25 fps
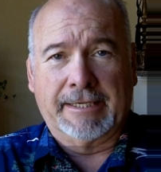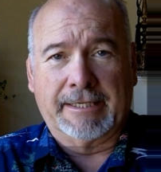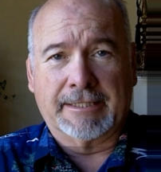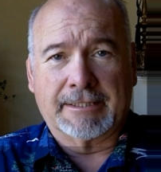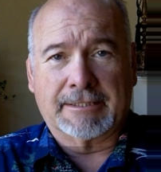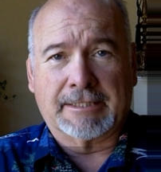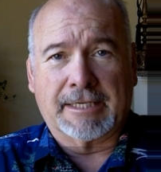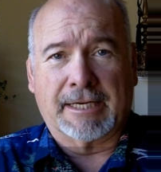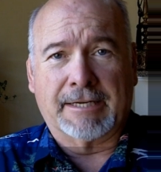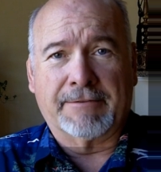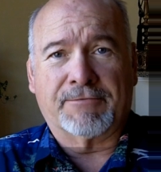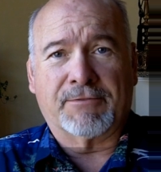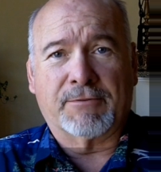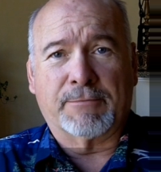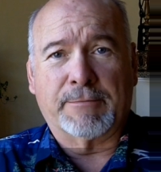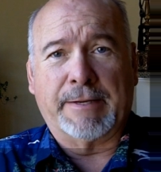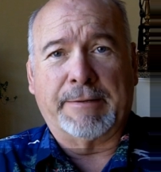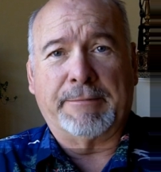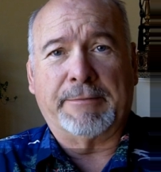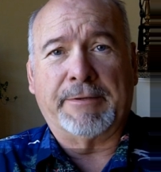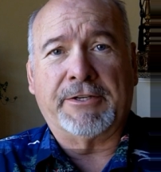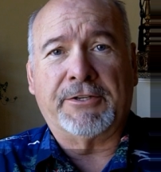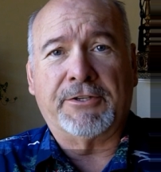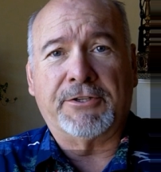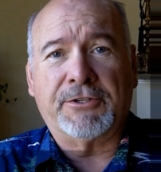It's time for
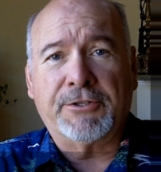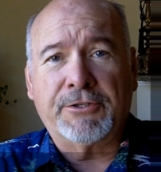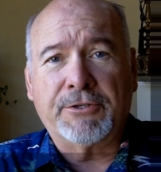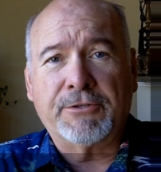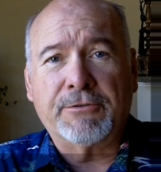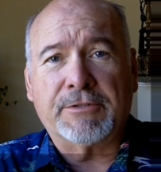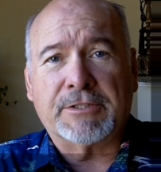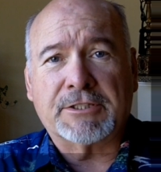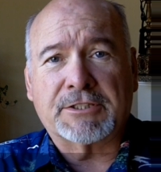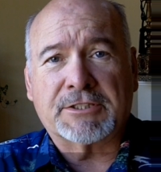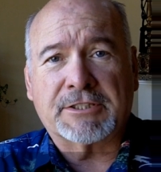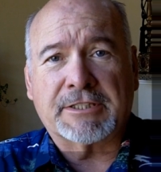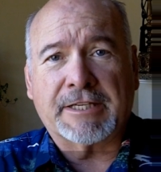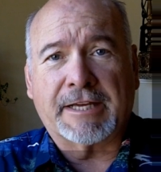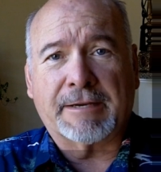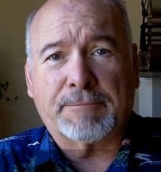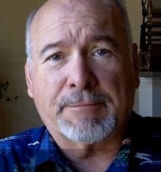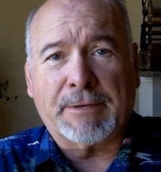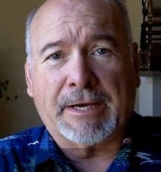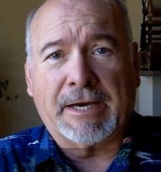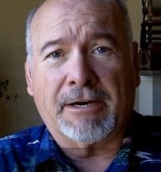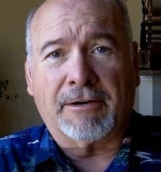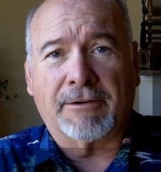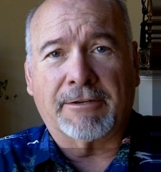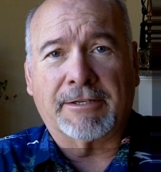maybe you to
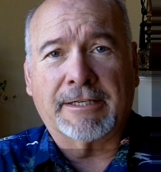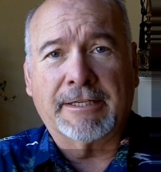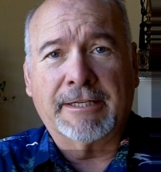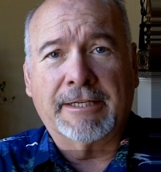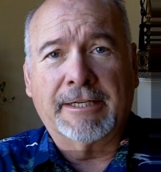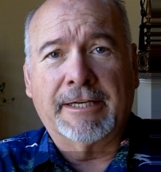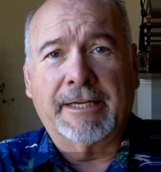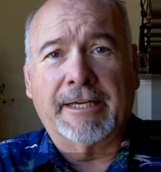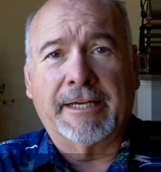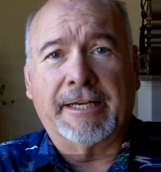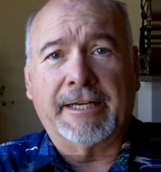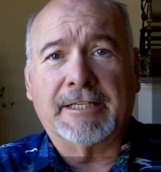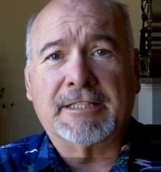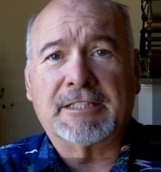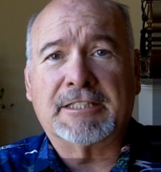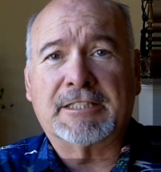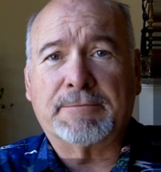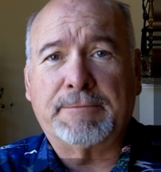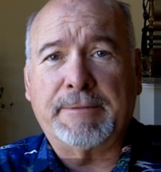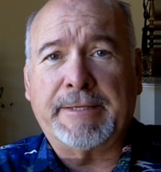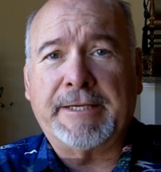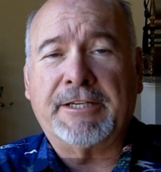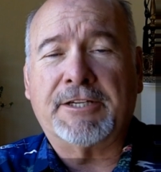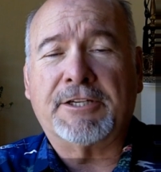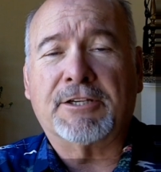step out and
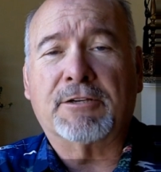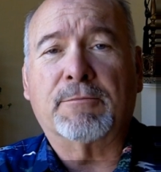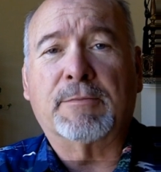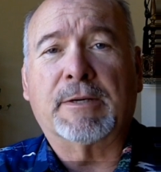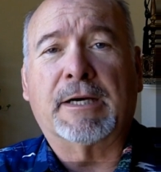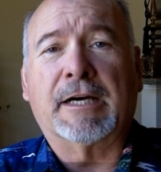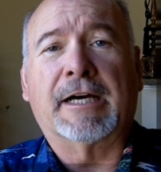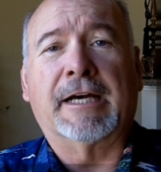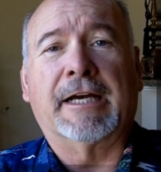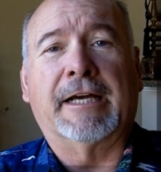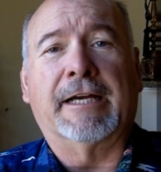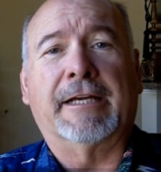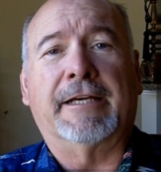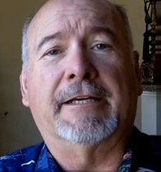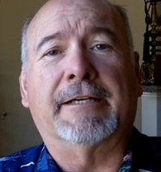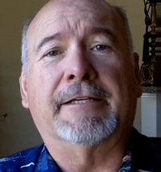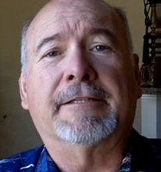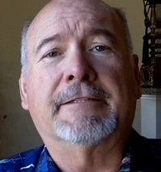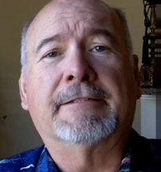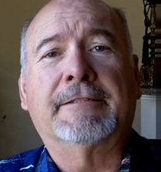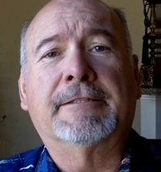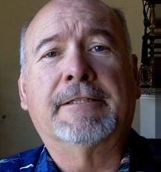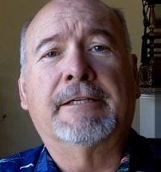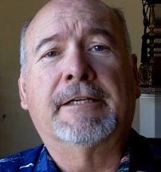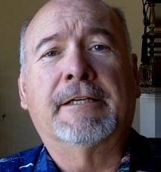speak your mind.
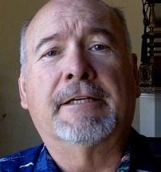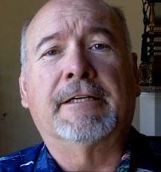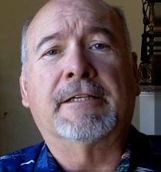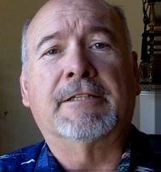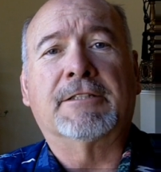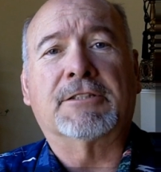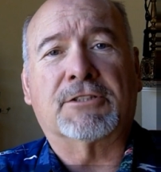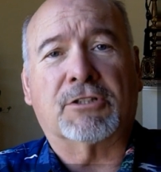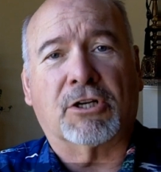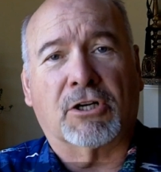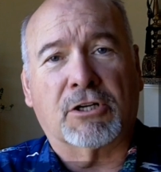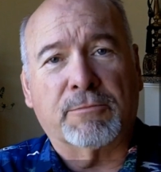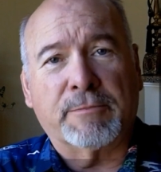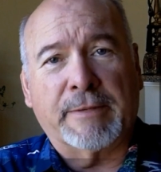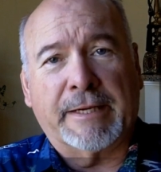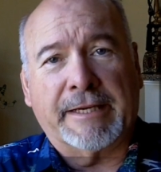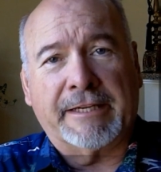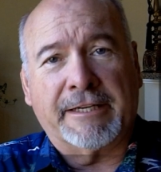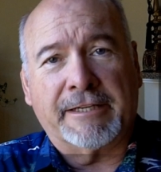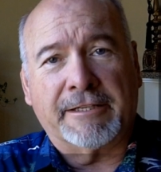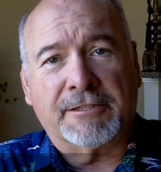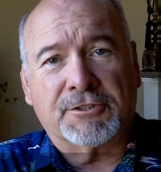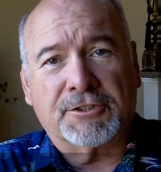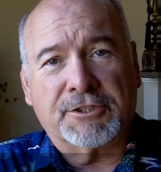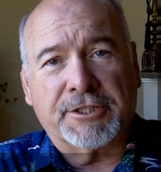Start
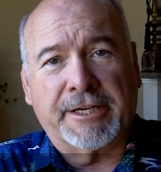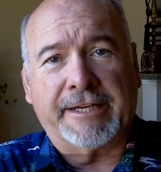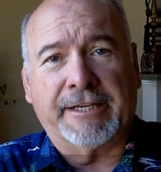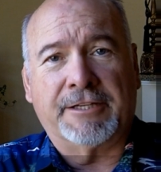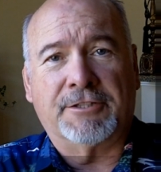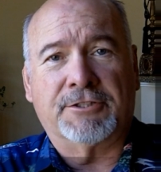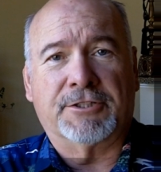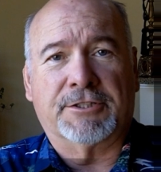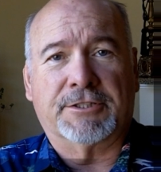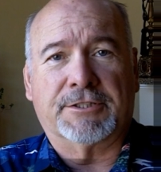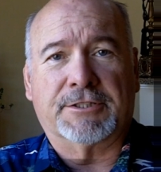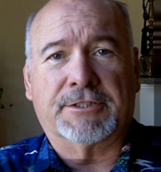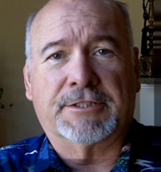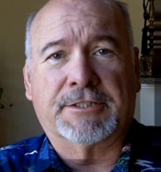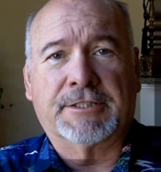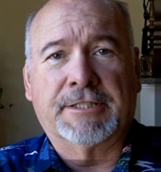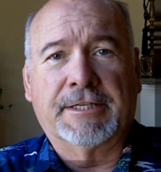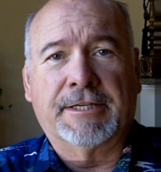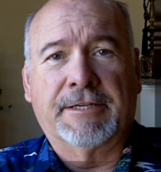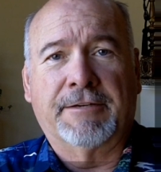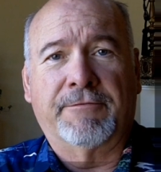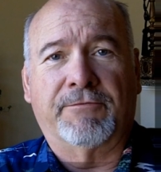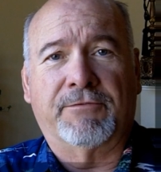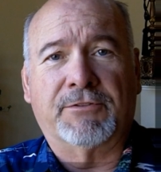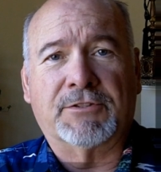making changes.
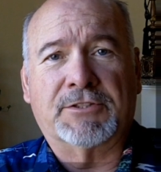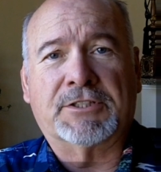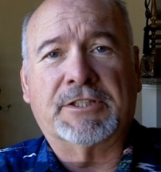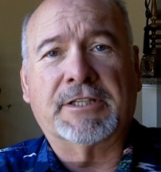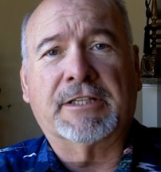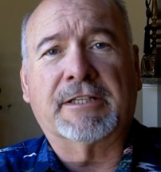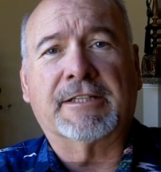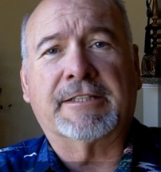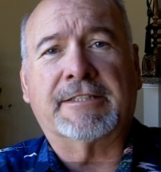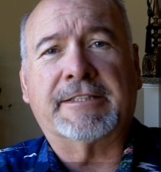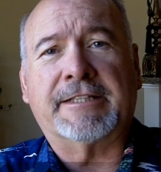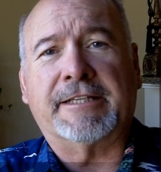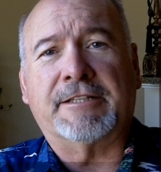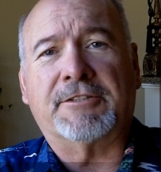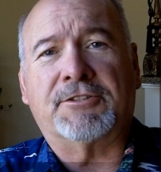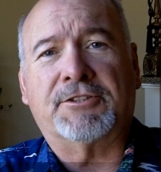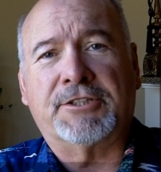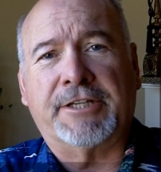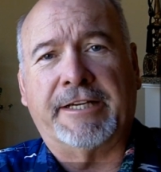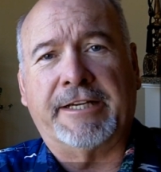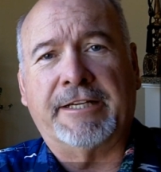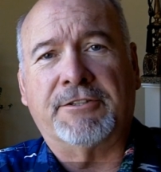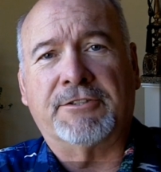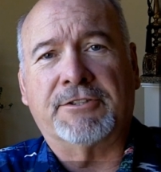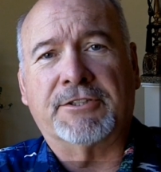Facilitate
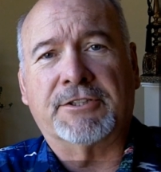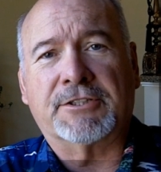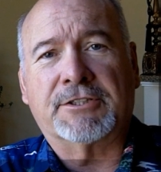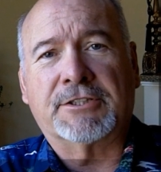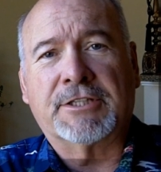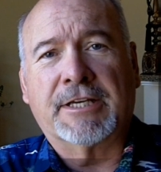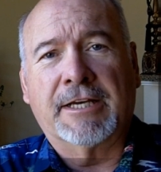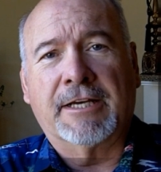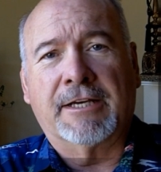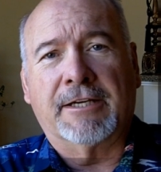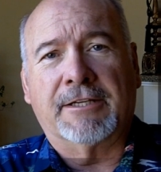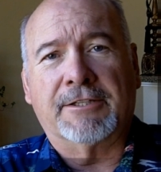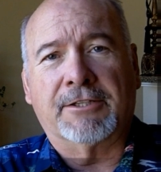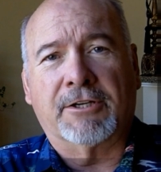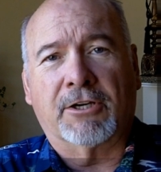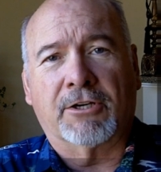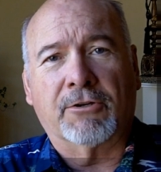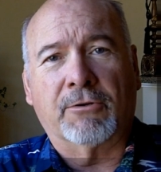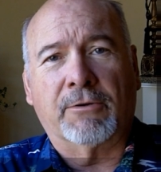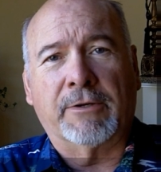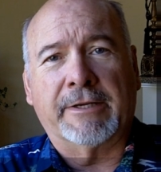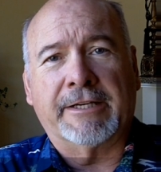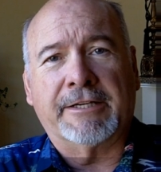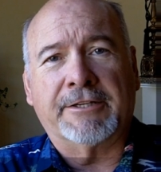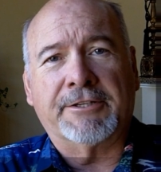changes not
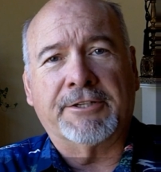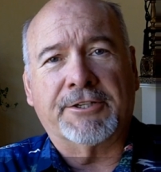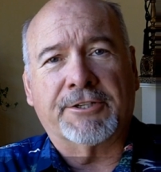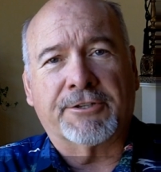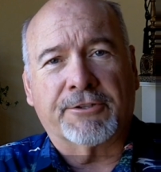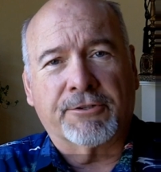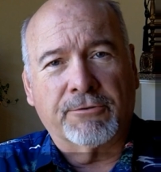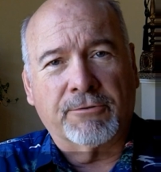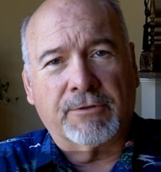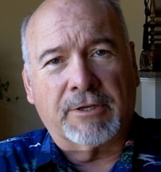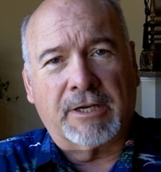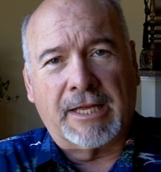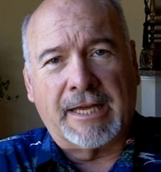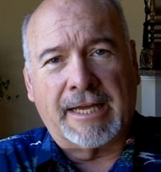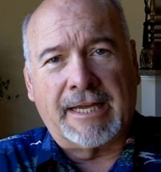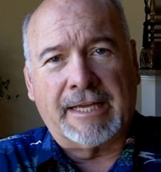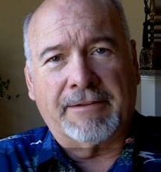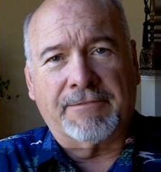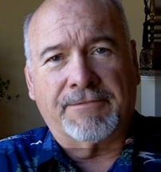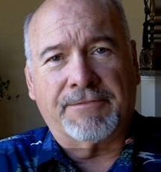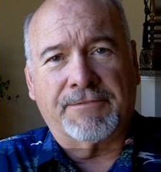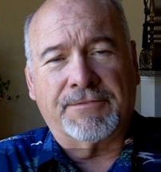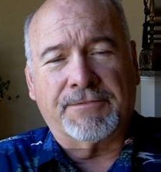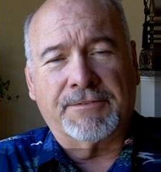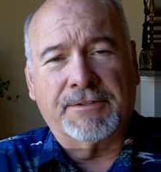only in your own
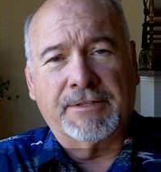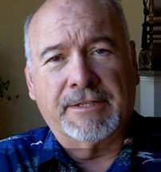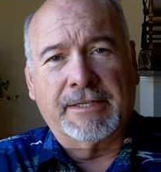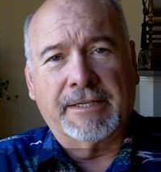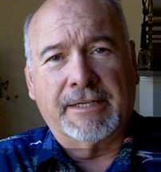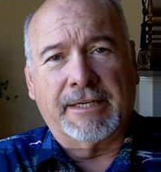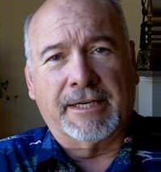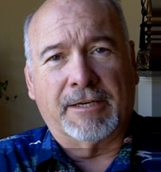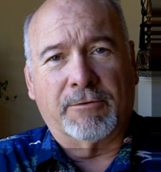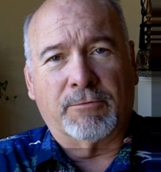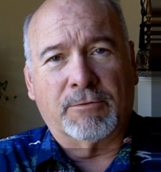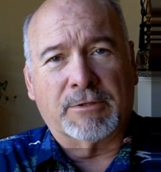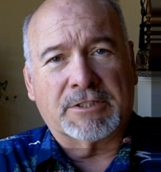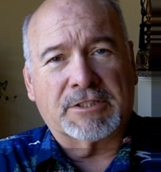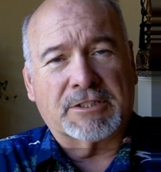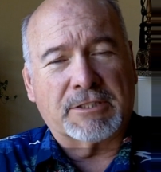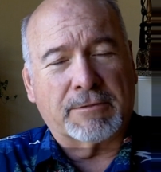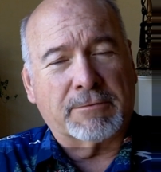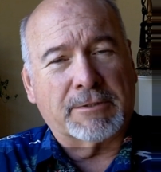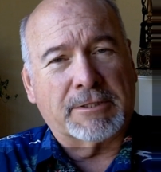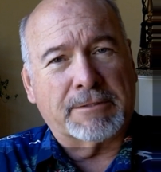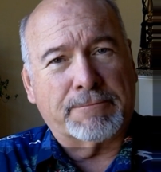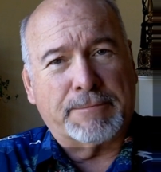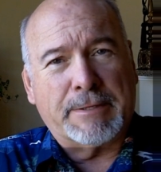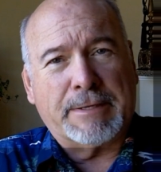life and with
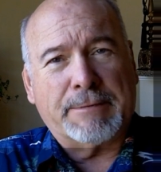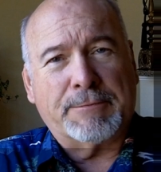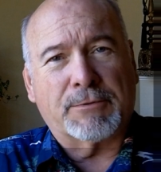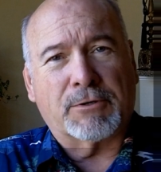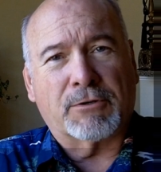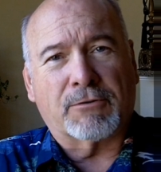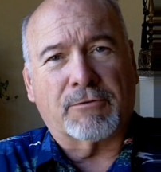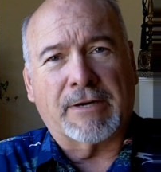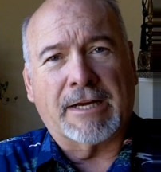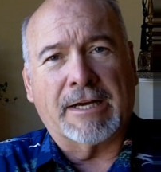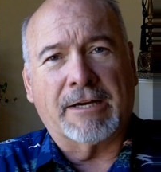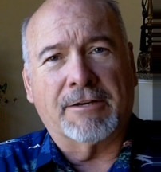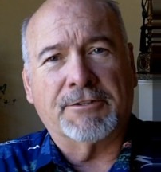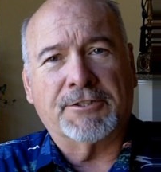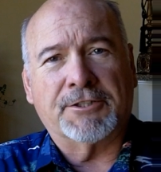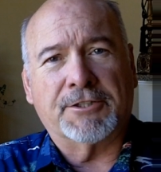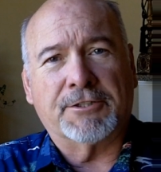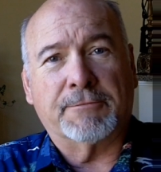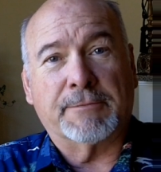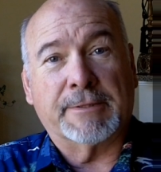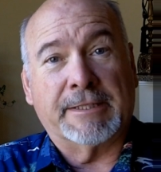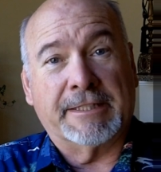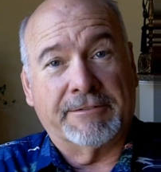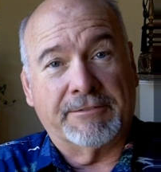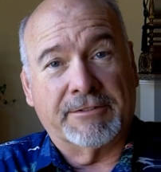some of the people around
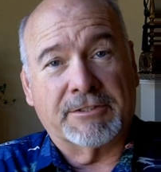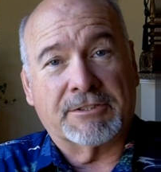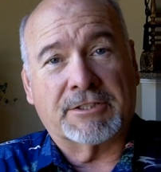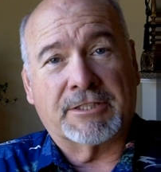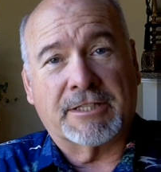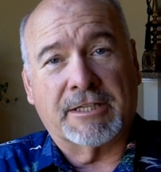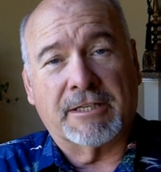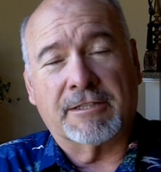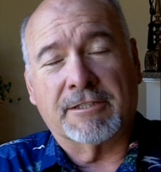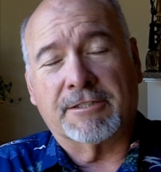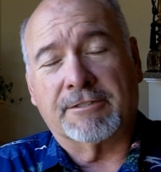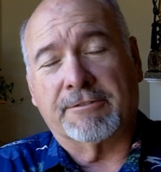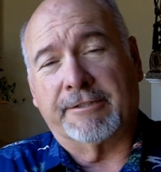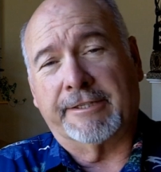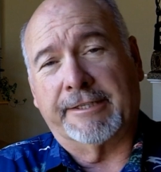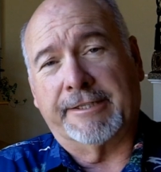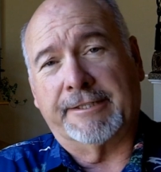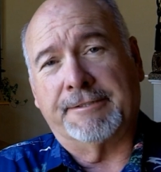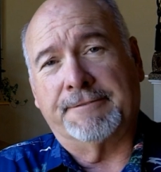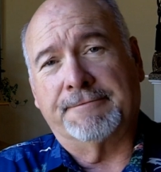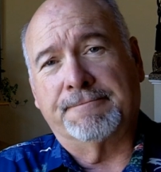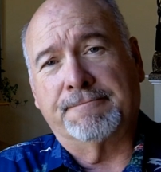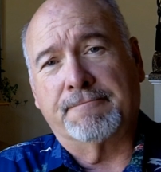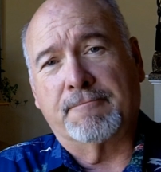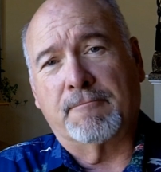you, but in this
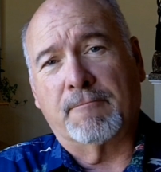country.